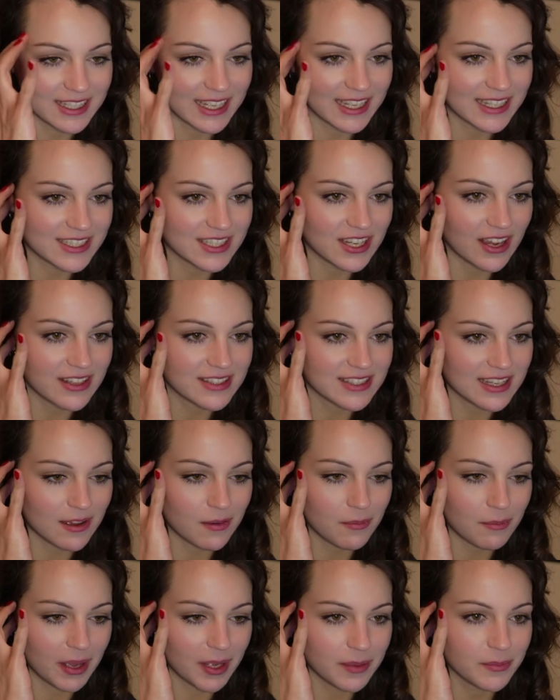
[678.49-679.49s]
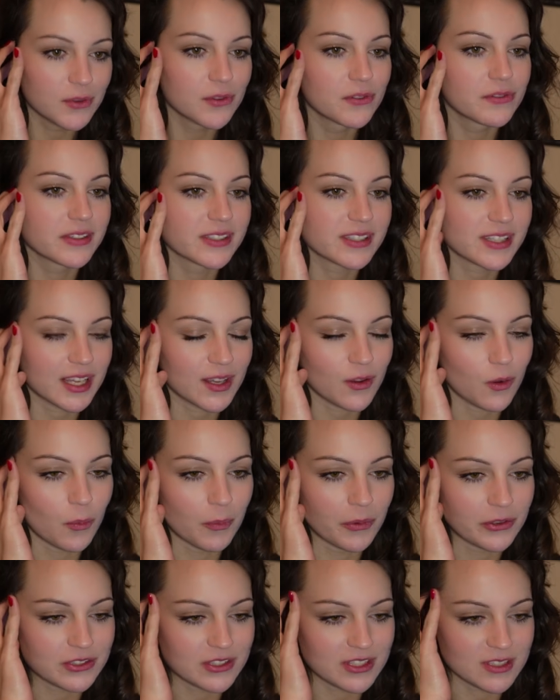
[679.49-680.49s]
it turns out my move is like
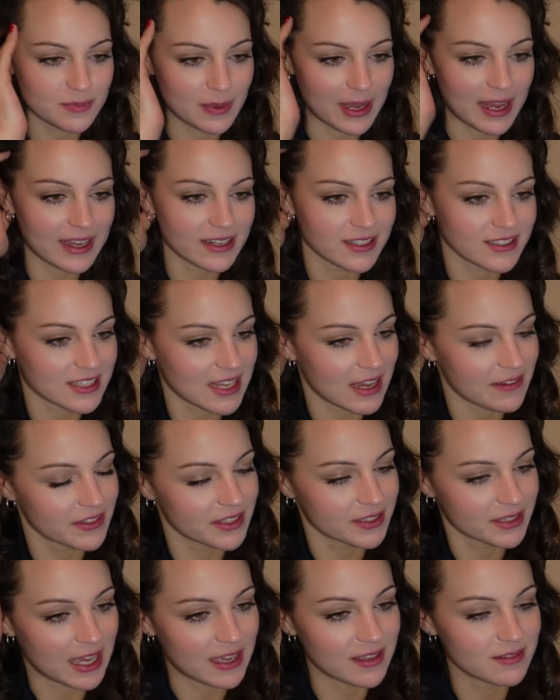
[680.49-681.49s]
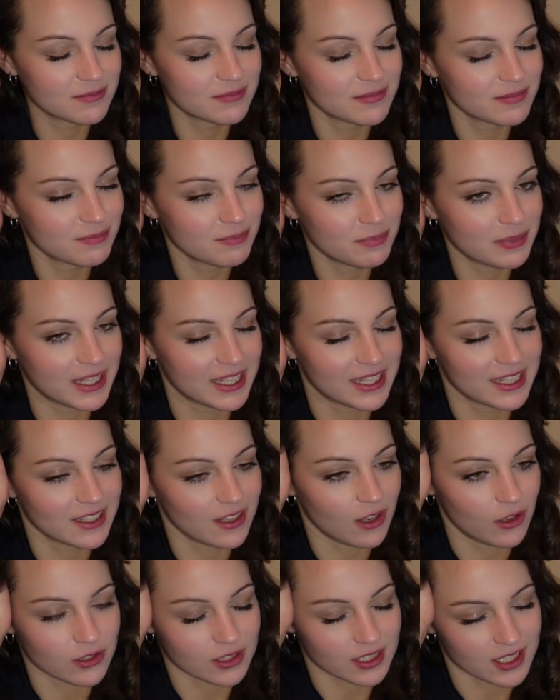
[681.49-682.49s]
almost as bad as having had played
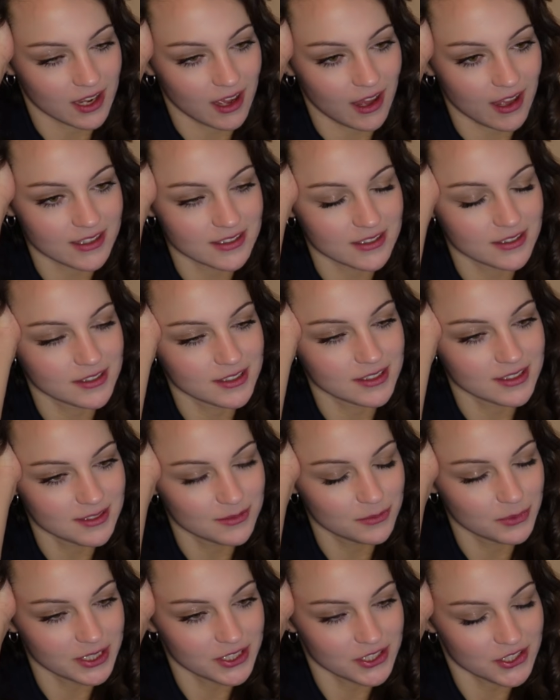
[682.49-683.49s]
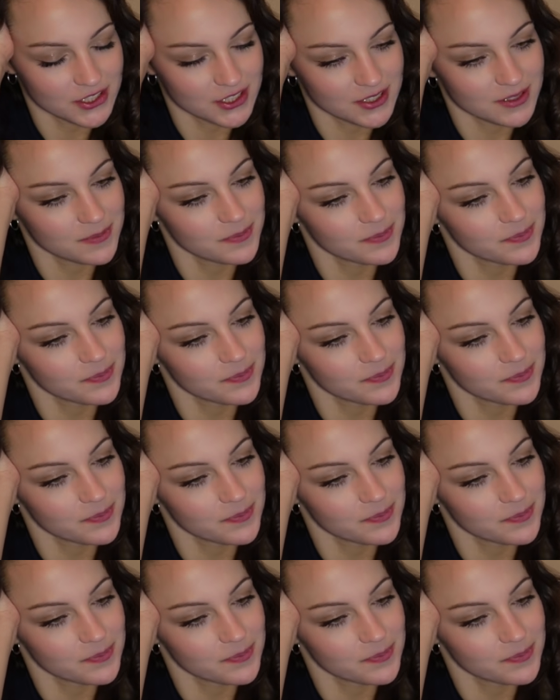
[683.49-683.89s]
long castles, which...